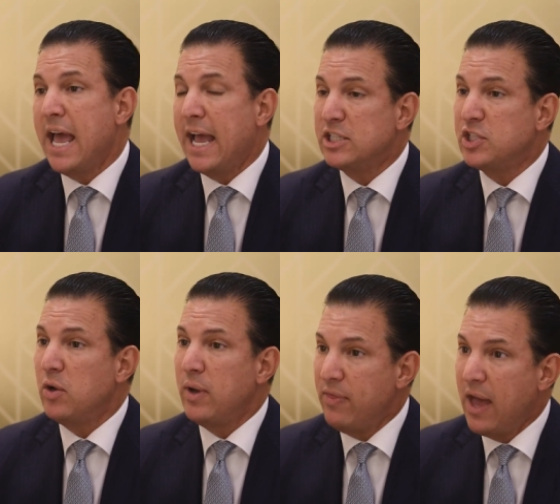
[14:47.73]
And
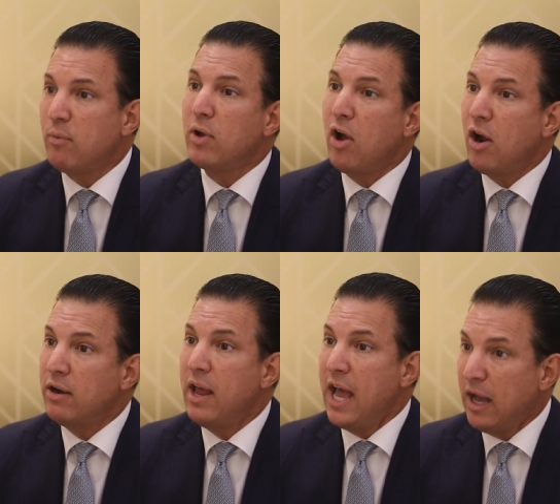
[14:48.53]
so in that regard,
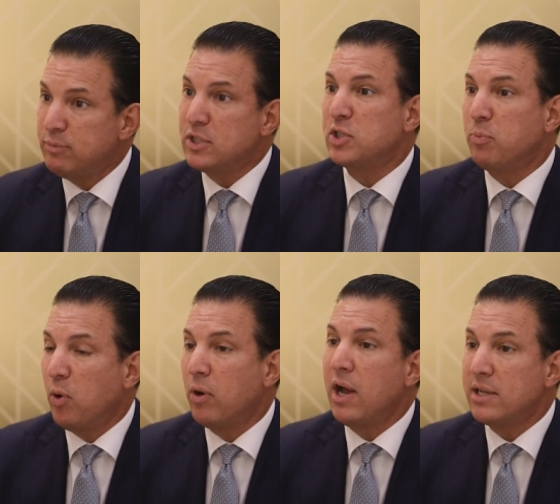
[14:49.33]
help to
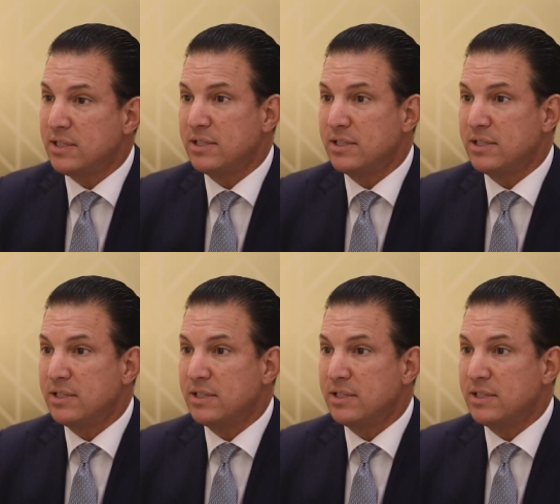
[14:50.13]
support us as